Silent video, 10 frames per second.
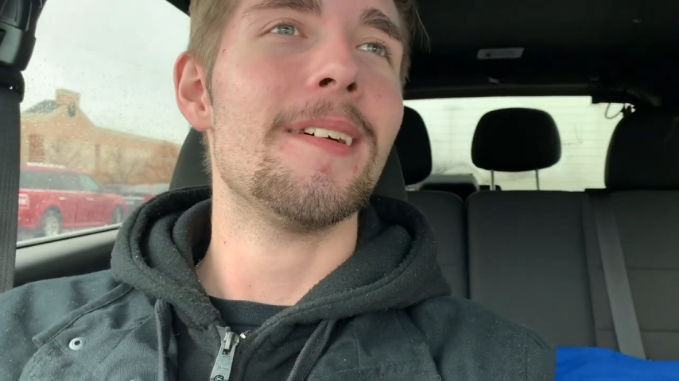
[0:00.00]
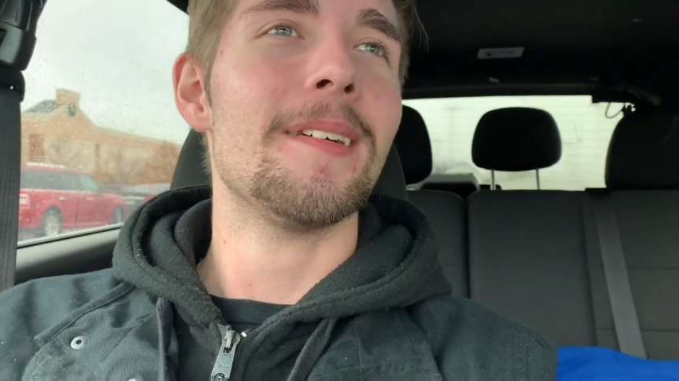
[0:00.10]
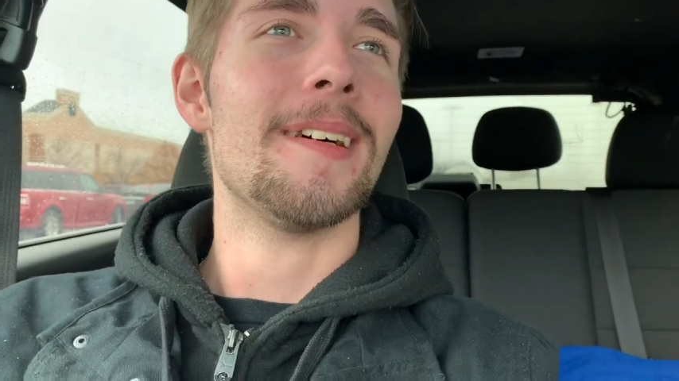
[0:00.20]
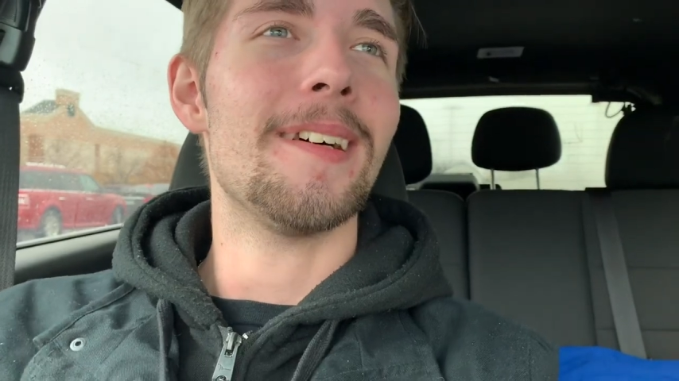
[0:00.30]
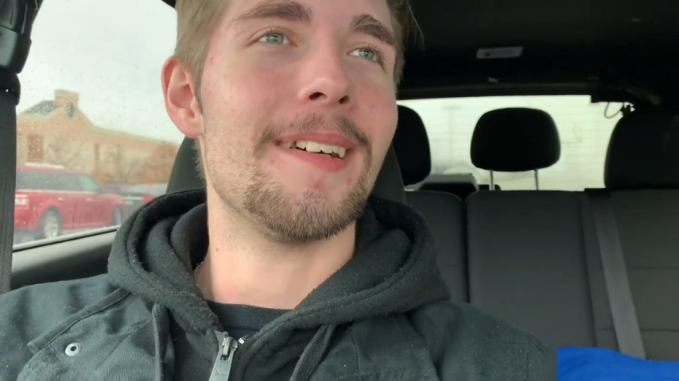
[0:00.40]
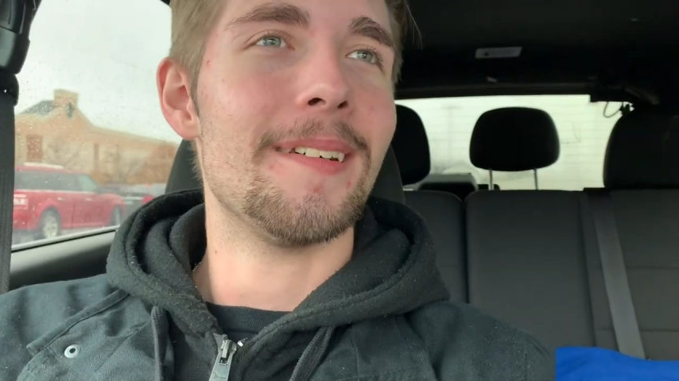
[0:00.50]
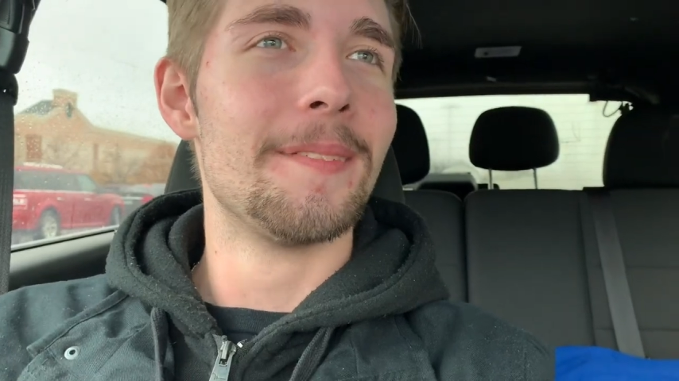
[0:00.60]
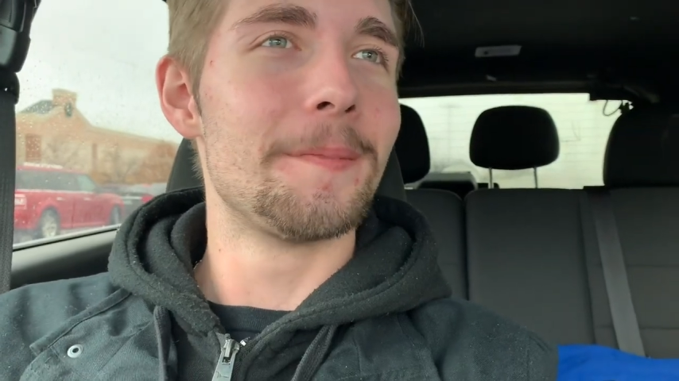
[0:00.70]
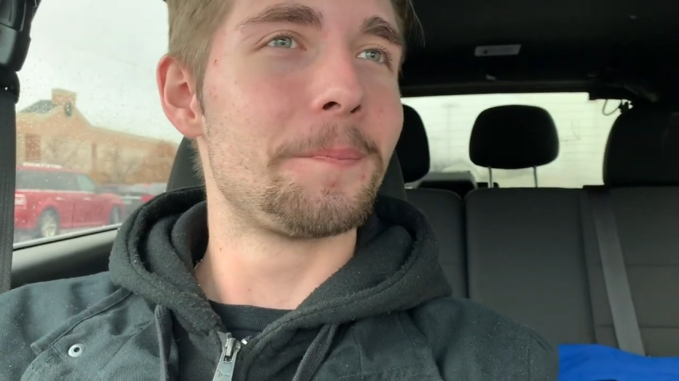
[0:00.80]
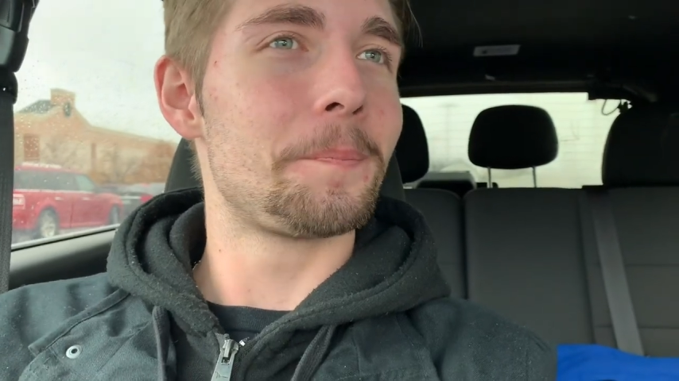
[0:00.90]
That'd be.
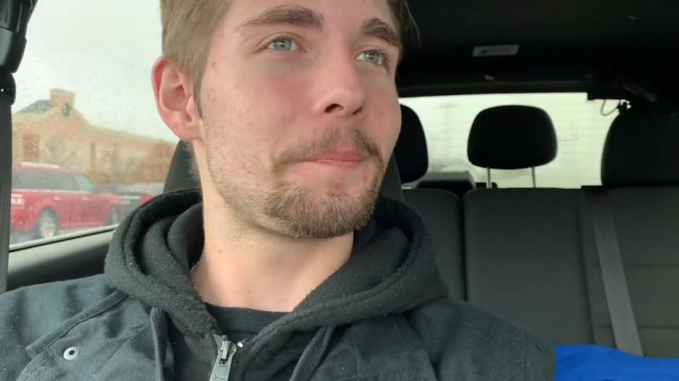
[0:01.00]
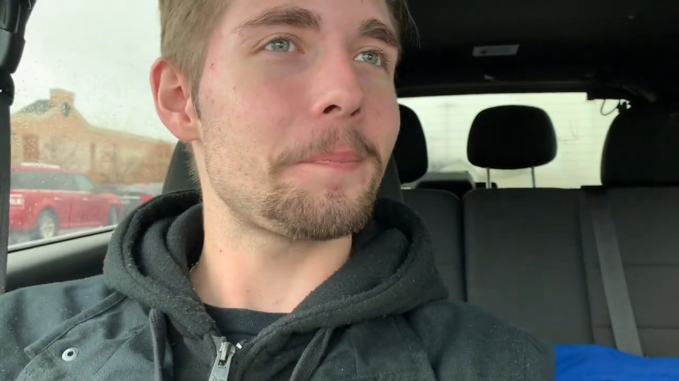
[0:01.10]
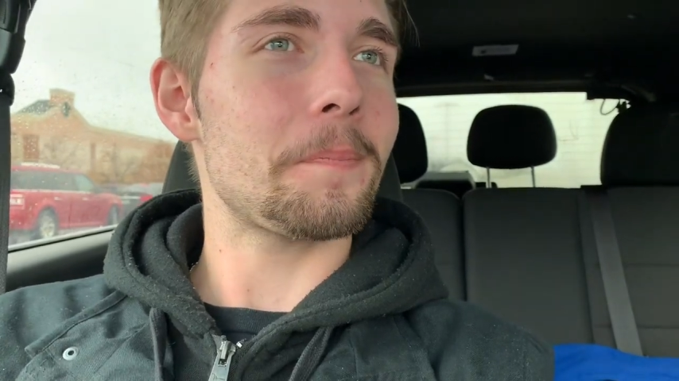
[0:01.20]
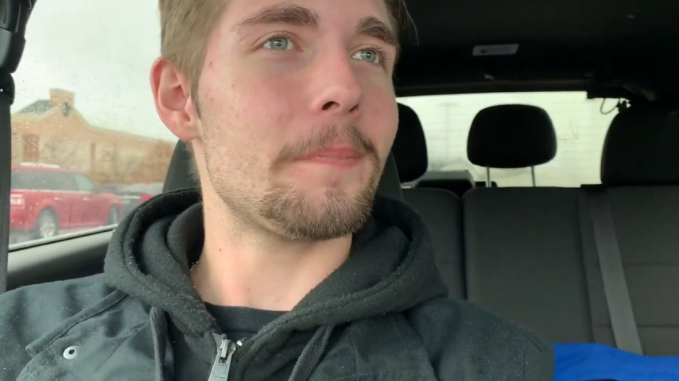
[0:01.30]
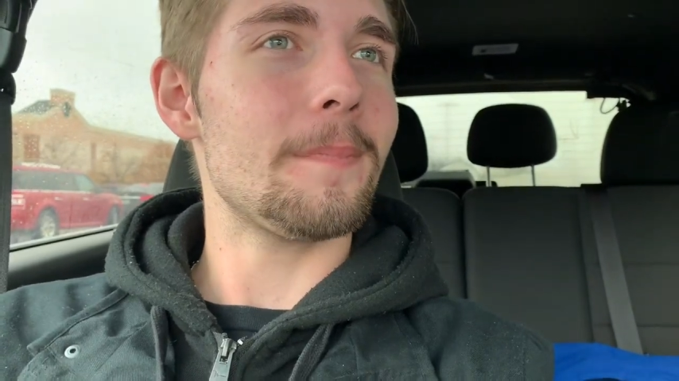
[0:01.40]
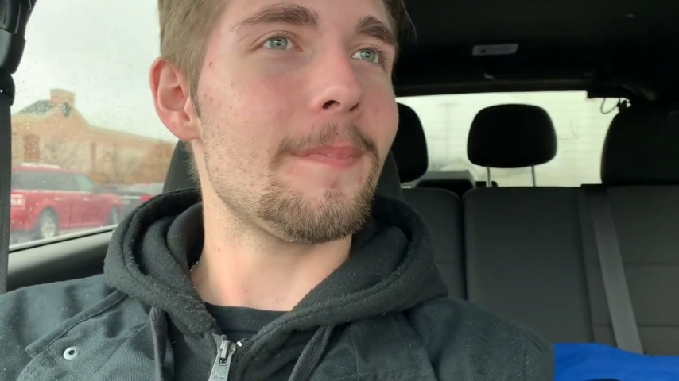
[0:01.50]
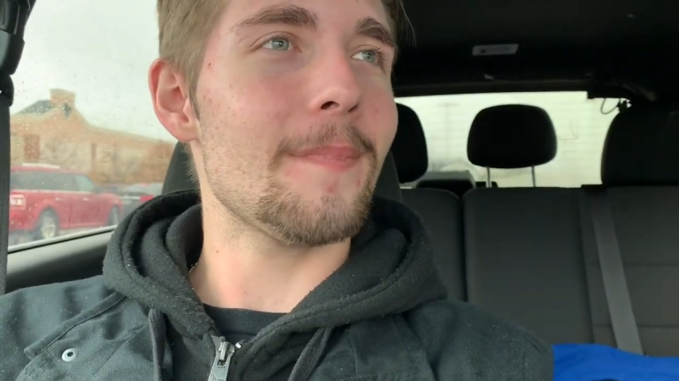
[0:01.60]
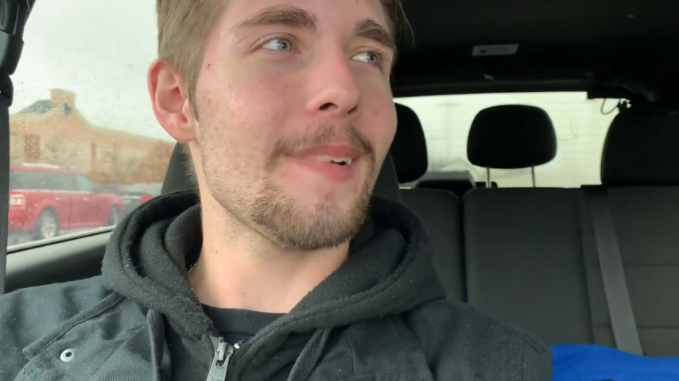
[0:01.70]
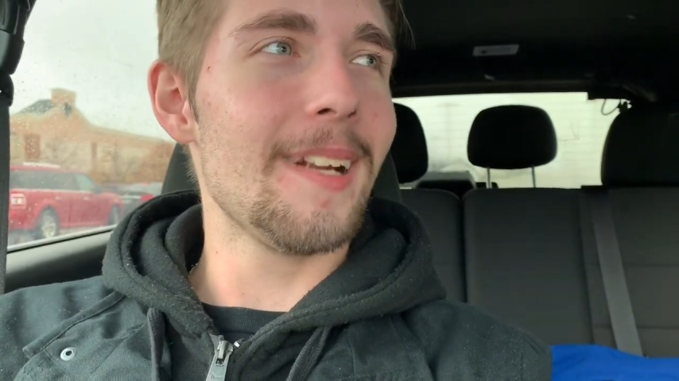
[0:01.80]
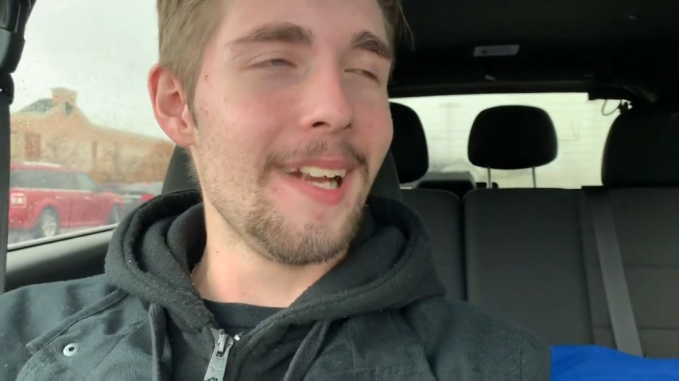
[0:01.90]
Oh my
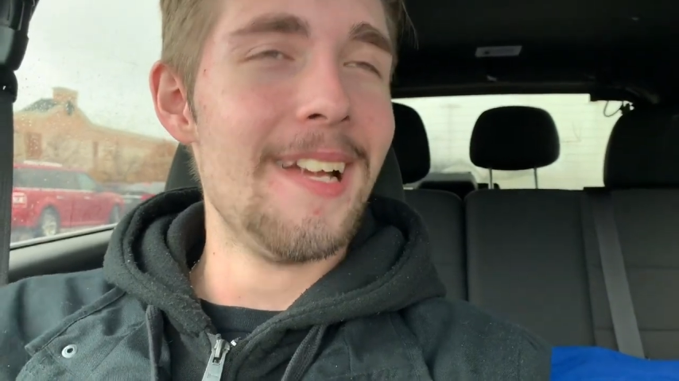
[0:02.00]
god.